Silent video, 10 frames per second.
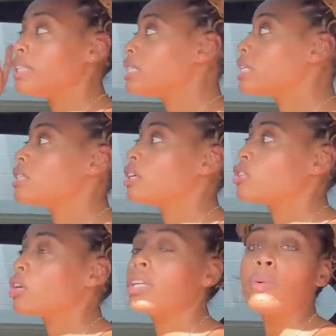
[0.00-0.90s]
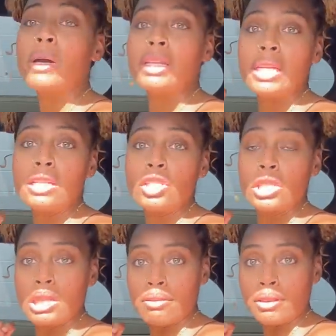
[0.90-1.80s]
This is a 31 inch
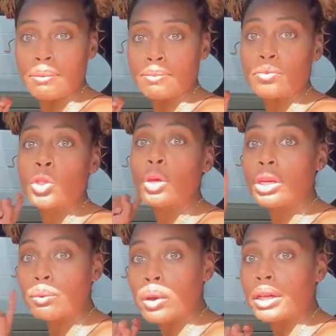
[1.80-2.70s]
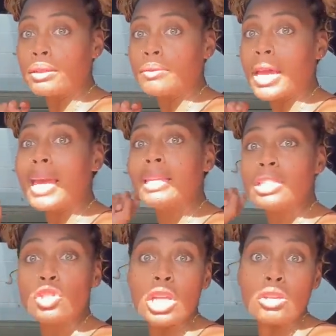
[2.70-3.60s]
TV, 31, and
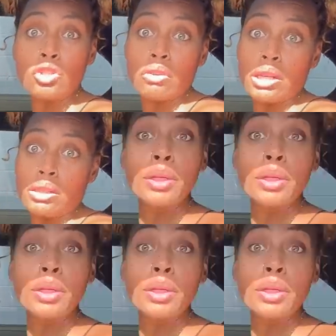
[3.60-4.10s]
it's touchscreen.